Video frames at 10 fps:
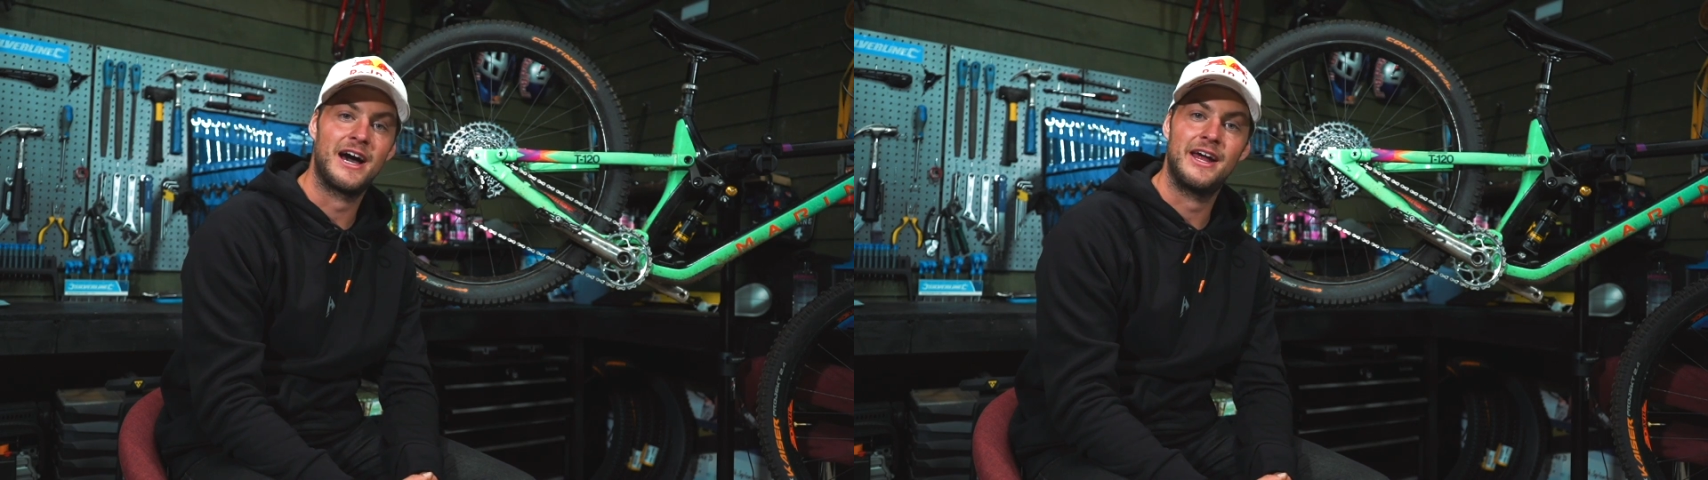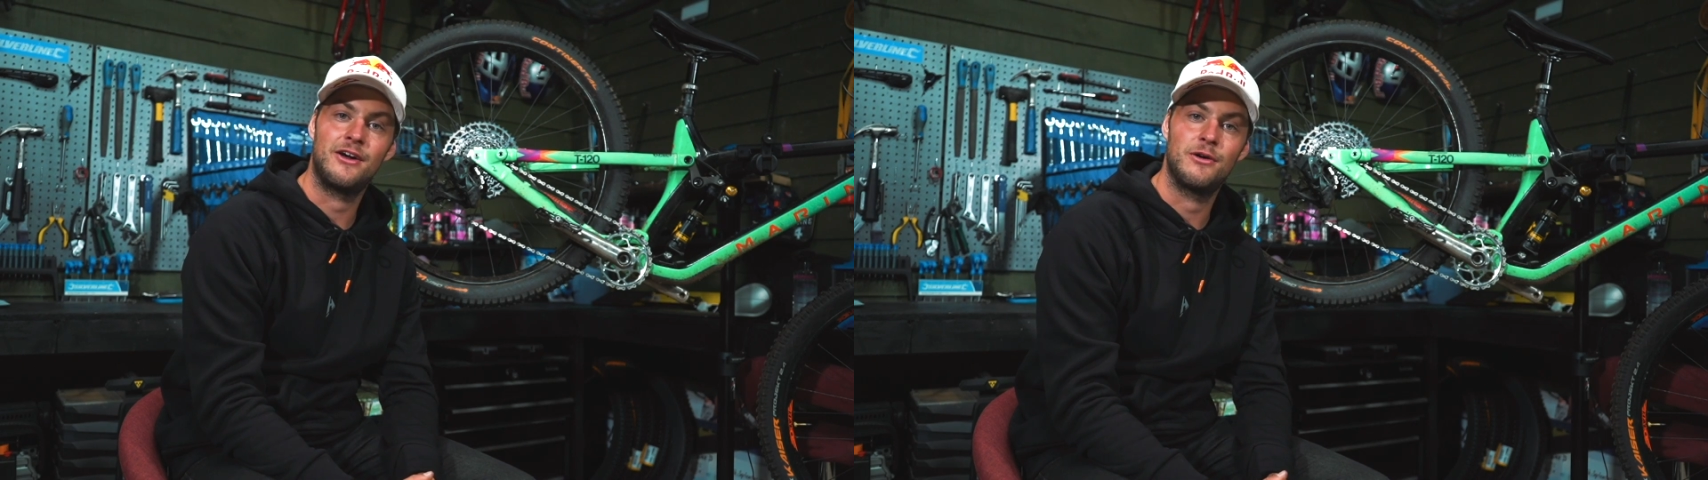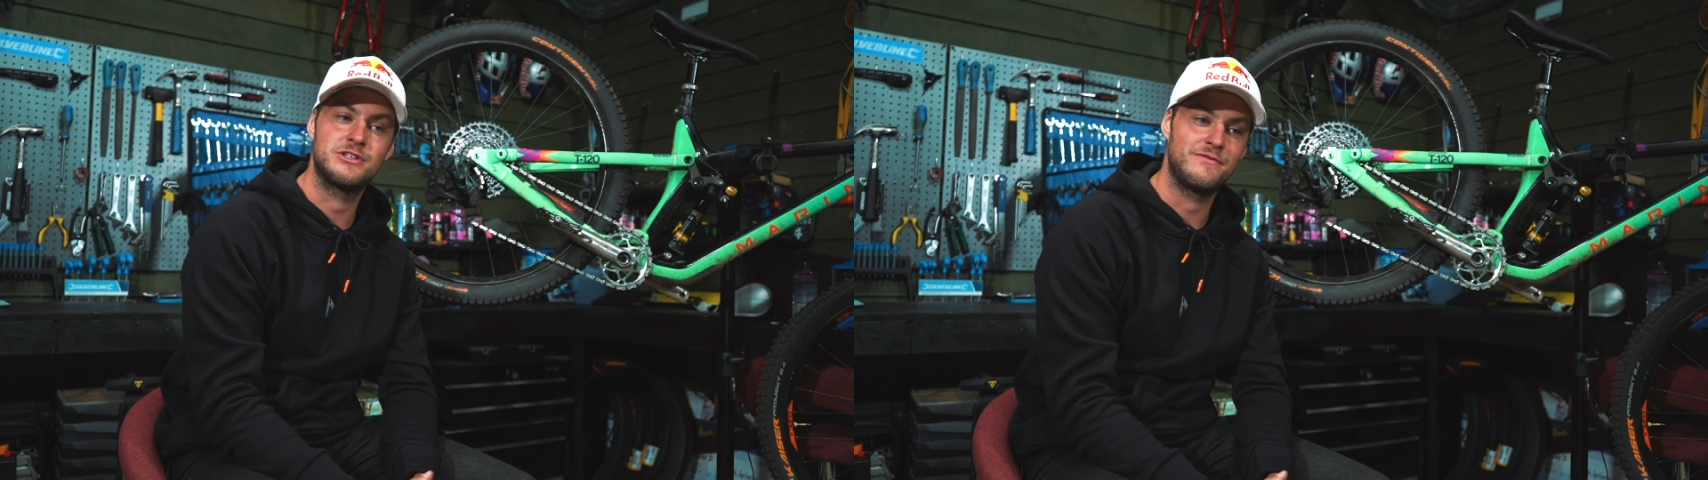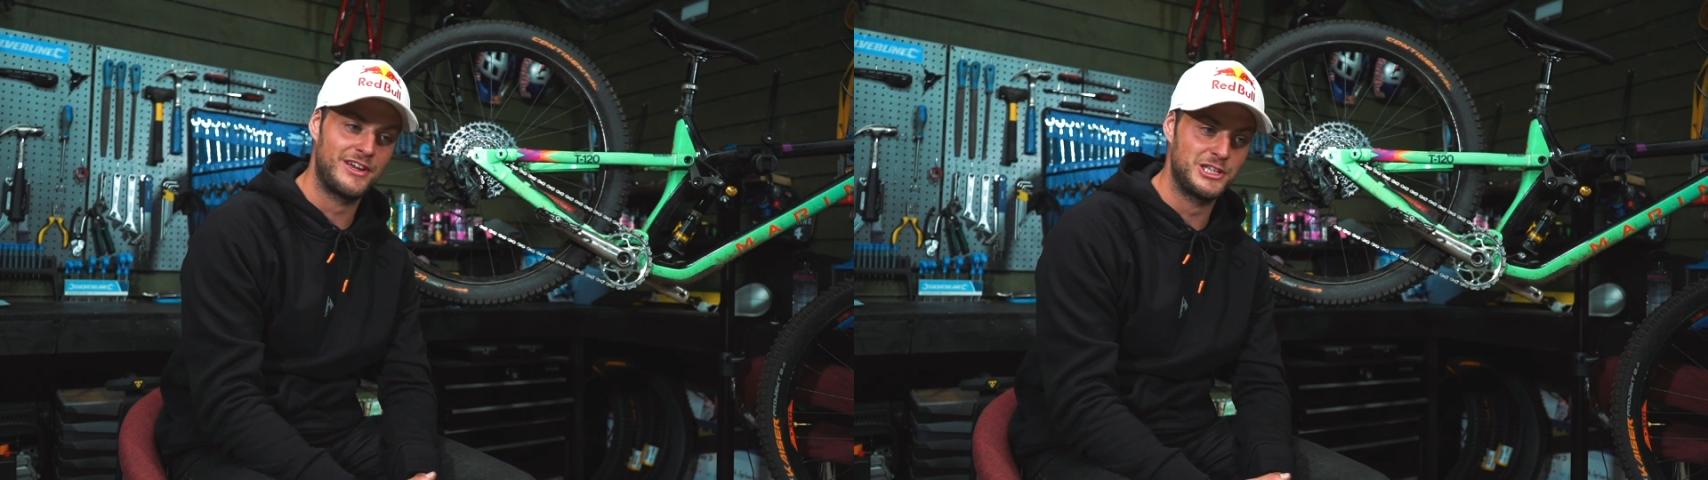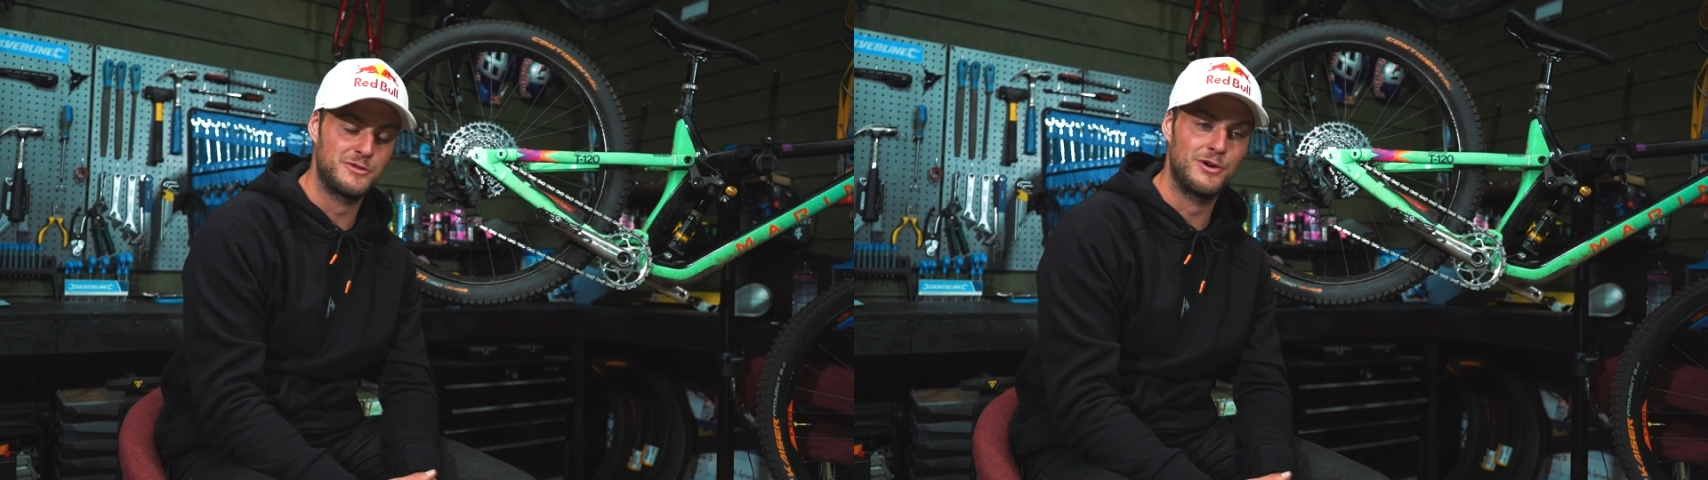and I was
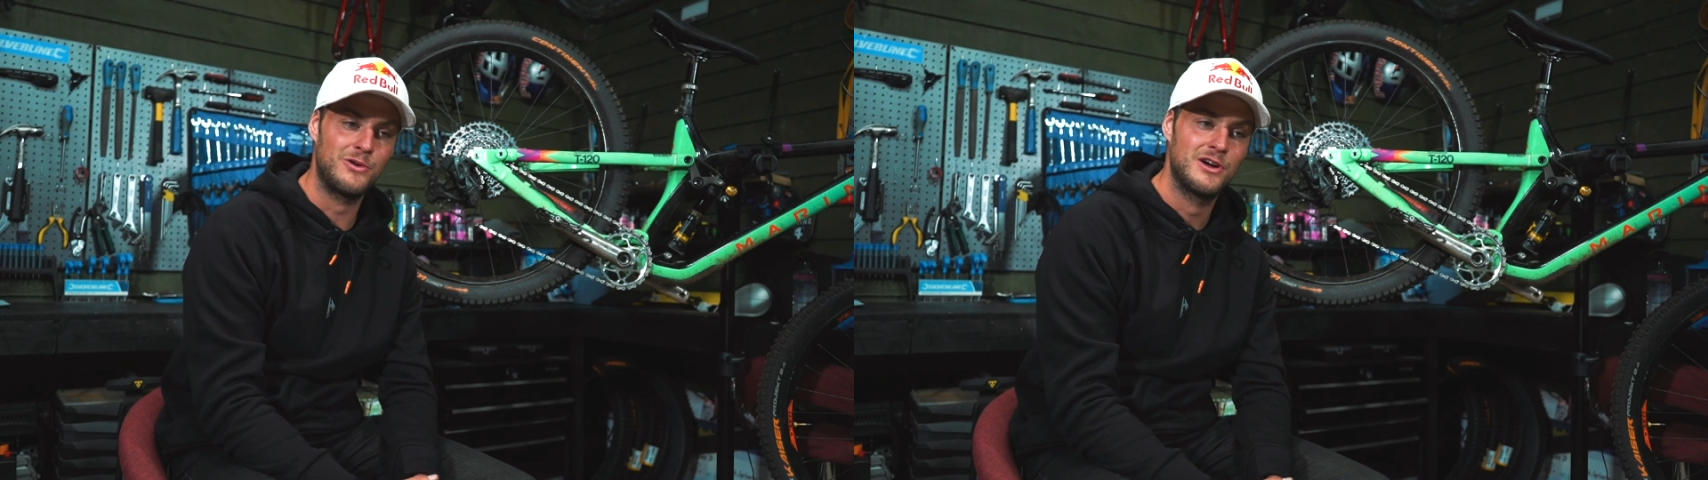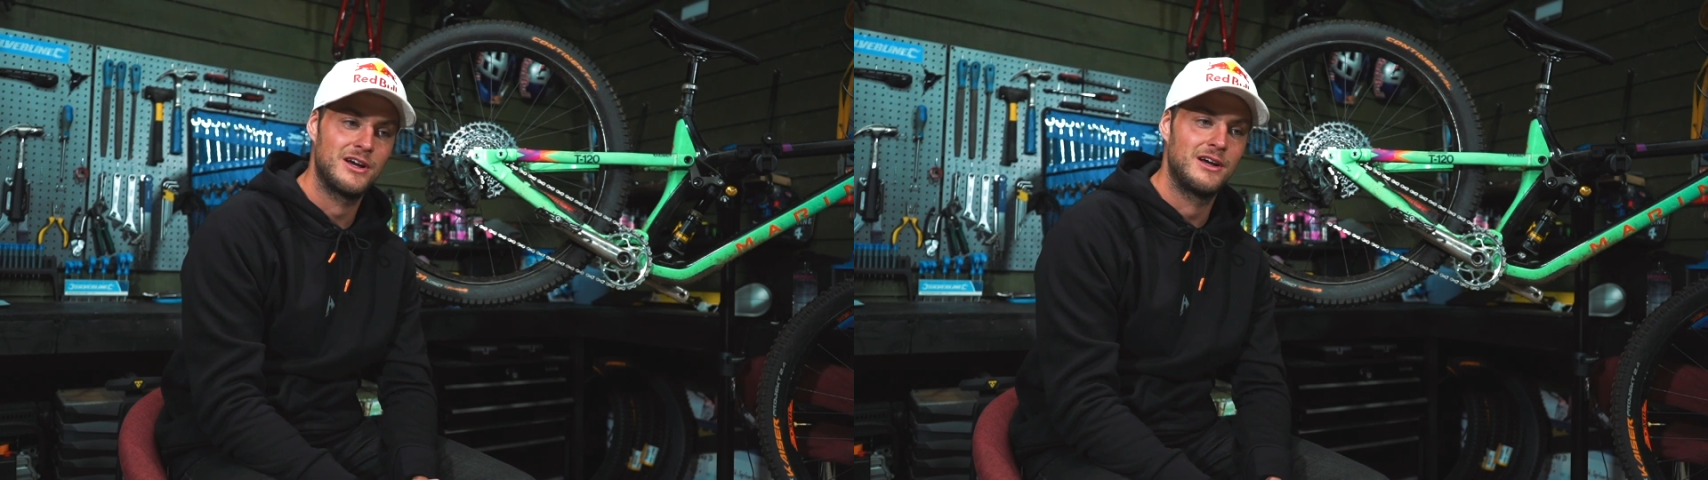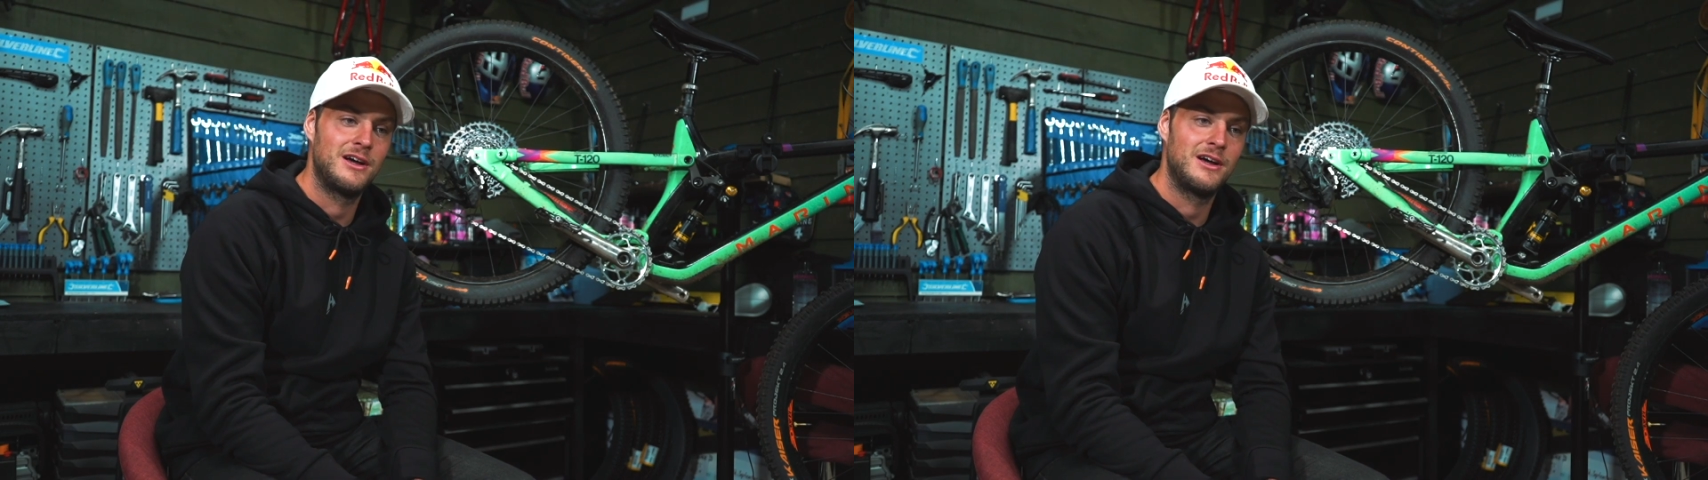invincible.